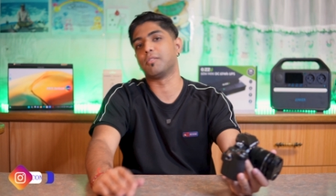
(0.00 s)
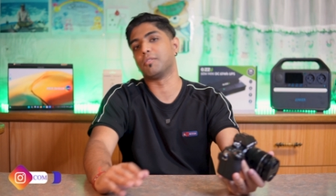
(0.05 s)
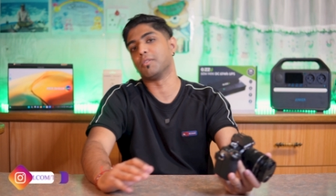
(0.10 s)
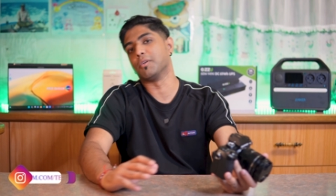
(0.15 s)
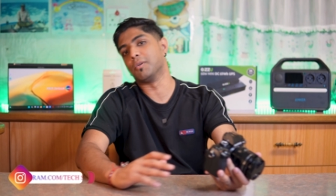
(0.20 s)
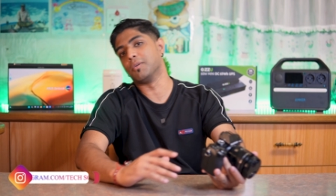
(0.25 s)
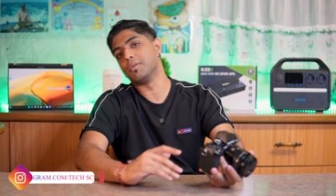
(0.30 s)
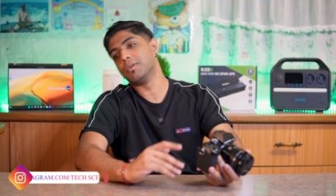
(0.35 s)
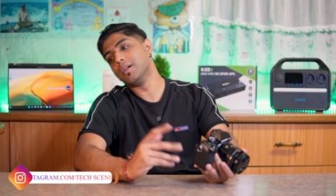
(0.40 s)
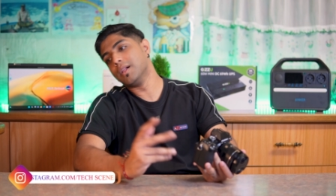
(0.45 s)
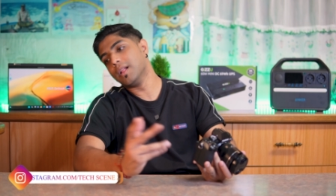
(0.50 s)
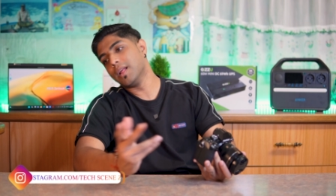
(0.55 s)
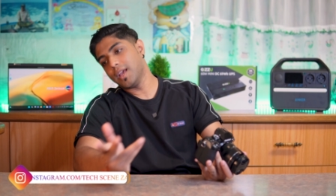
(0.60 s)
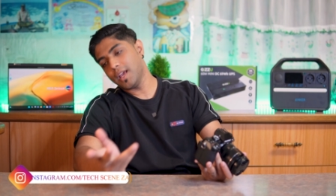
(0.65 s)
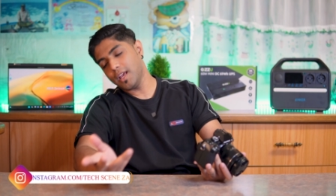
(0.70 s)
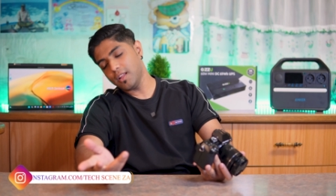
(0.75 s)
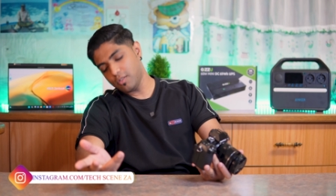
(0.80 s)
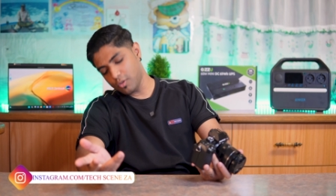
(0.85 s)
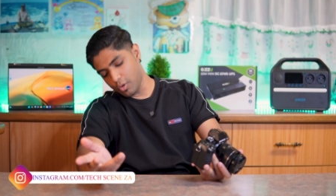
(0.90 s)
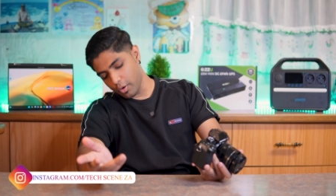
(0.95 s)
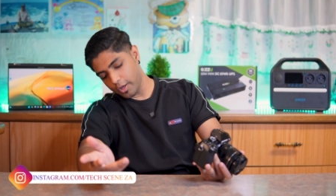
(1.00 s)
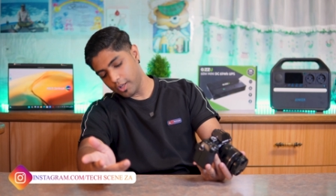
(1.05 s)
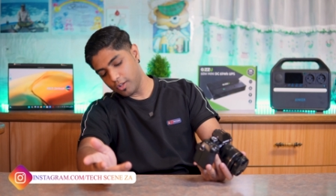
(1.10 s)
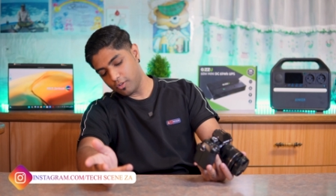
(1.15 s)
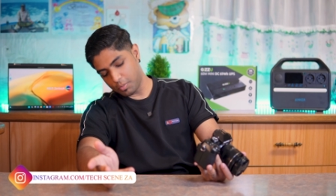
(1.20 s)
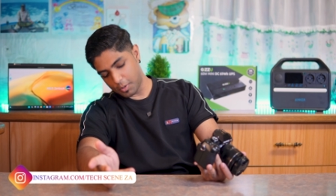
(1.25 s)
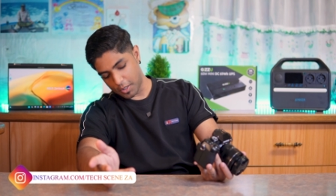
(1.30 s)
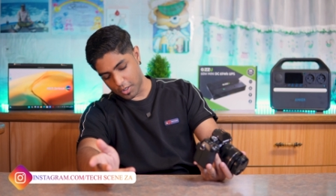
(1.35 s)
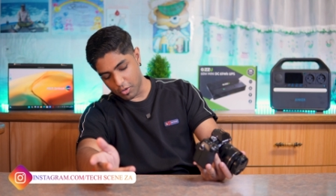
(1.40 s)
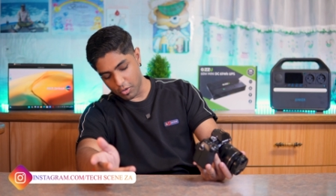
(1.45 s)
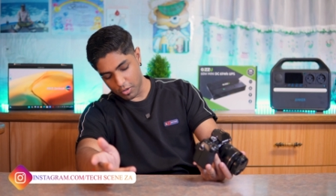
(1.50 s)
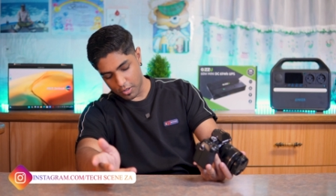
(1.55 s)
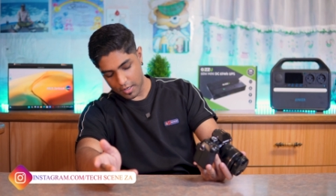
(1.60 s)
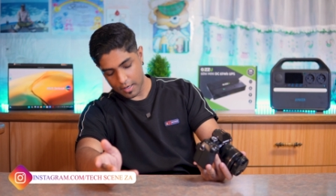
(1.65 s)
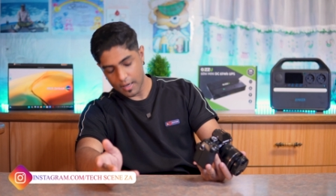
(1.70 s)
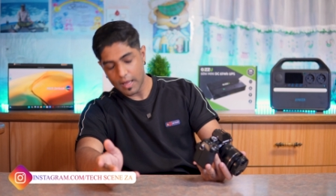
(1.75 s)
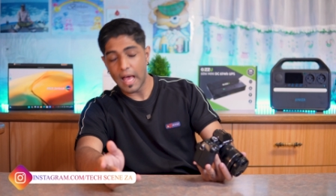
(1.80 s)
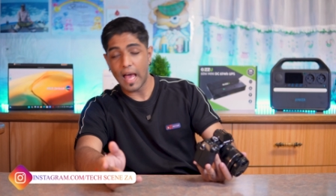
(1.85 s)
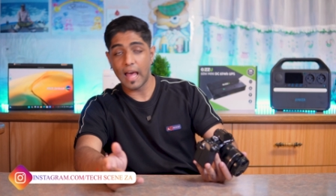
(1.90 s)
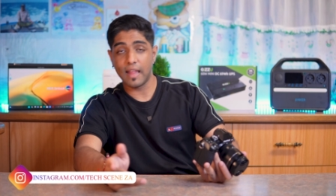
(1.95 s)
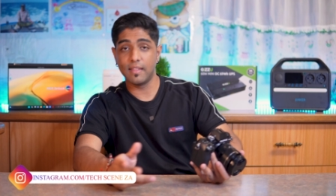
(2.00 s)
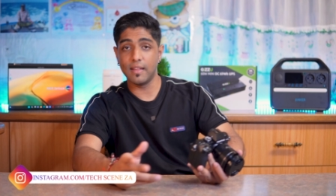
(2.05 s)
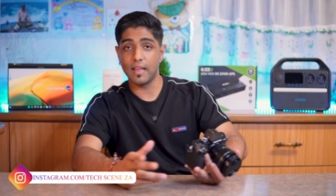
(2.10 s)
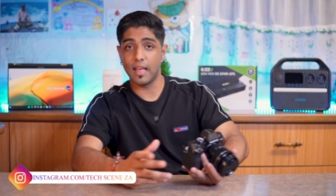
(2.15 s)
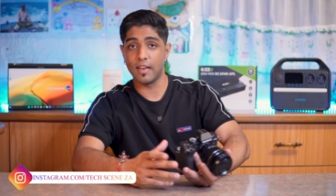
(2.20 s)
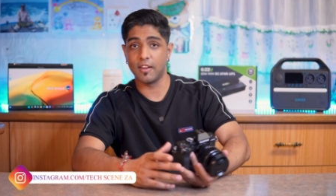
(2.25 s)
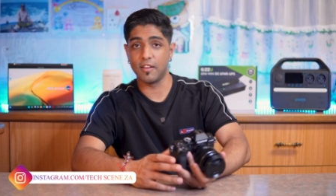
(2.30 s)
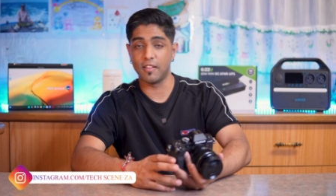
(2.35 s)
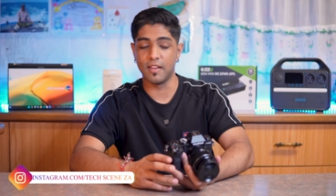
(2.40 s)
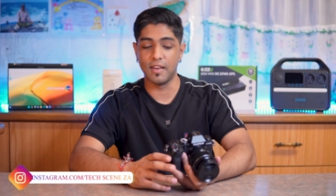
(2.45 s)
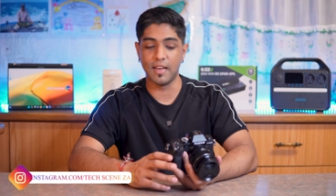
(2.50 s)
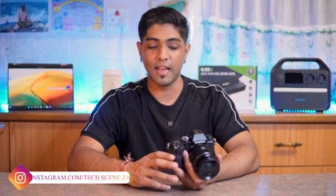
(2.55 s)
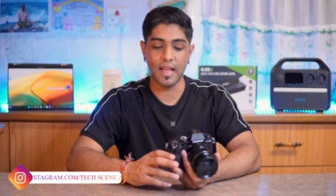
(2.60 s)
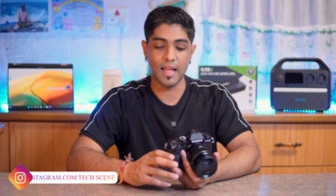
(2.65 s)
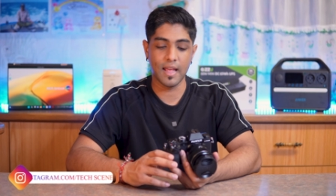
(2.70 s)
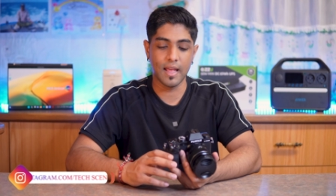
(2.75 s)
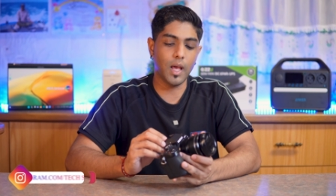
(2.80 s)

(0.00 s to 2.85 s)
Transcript: So it's going to be good at the end of the day.